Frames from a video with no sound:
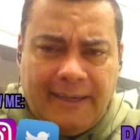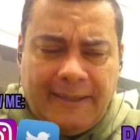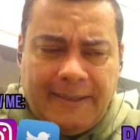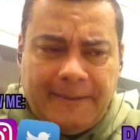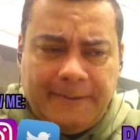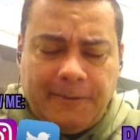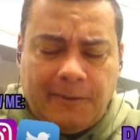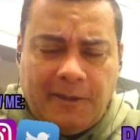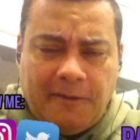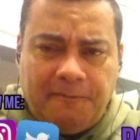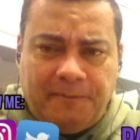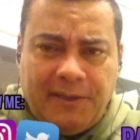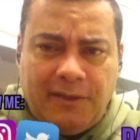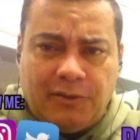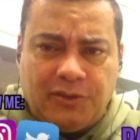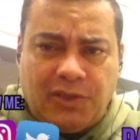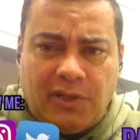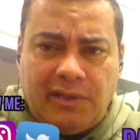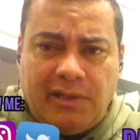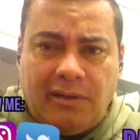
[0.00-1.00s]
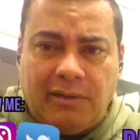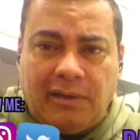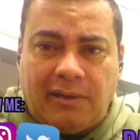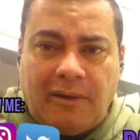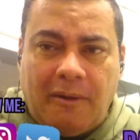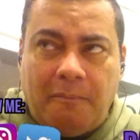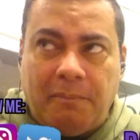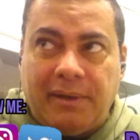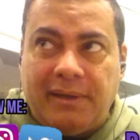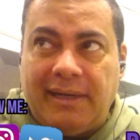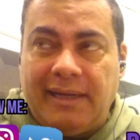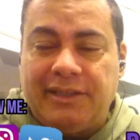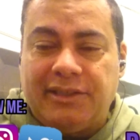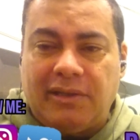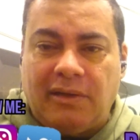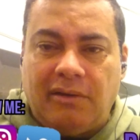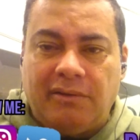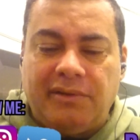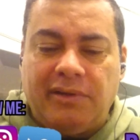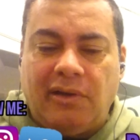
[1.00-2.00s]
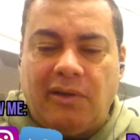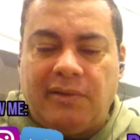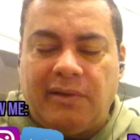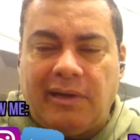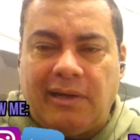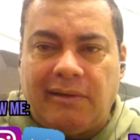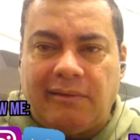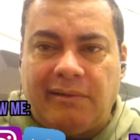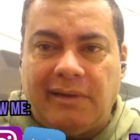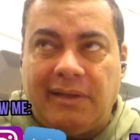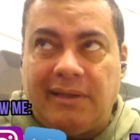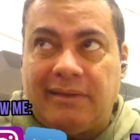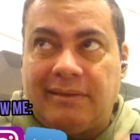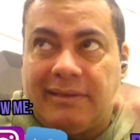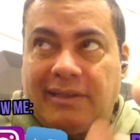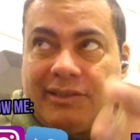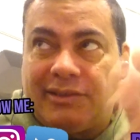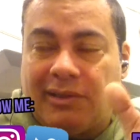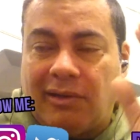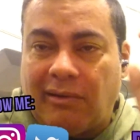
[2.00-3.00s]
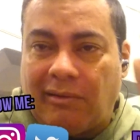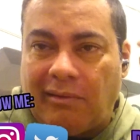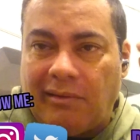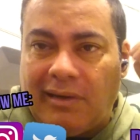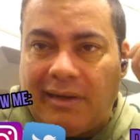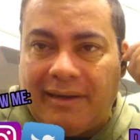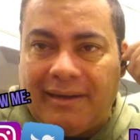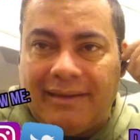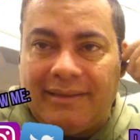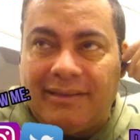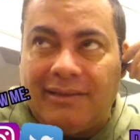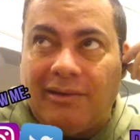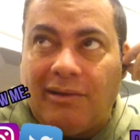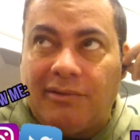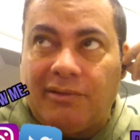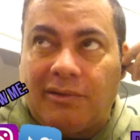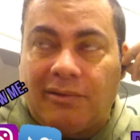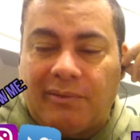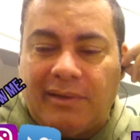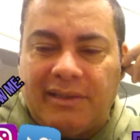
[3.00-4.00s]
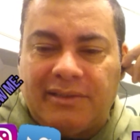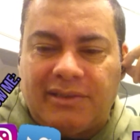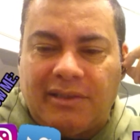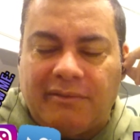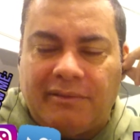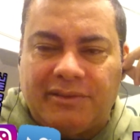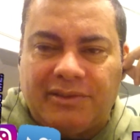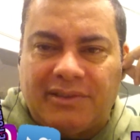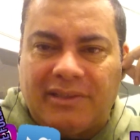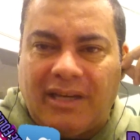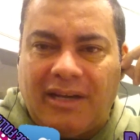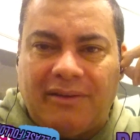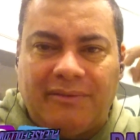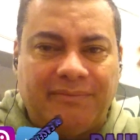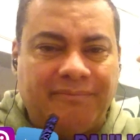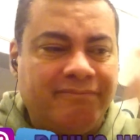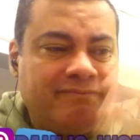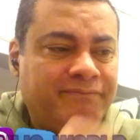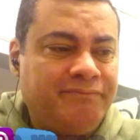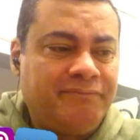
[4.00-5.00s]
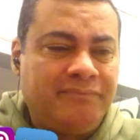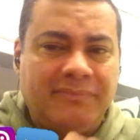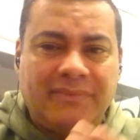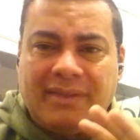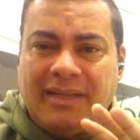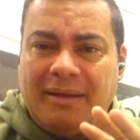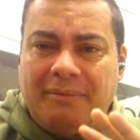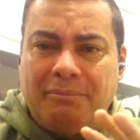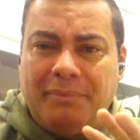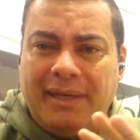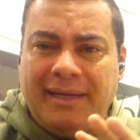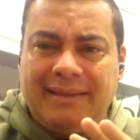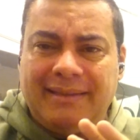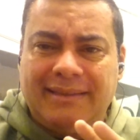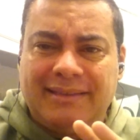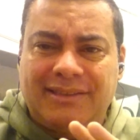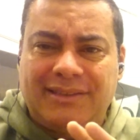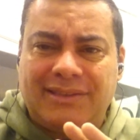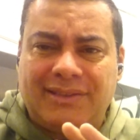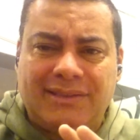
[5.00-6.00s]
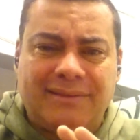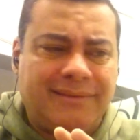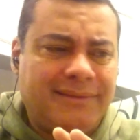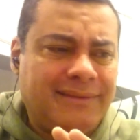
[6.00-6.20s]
You can feel also the other combination of the other ingredient, the chocolate and the other rest of the stuff that made this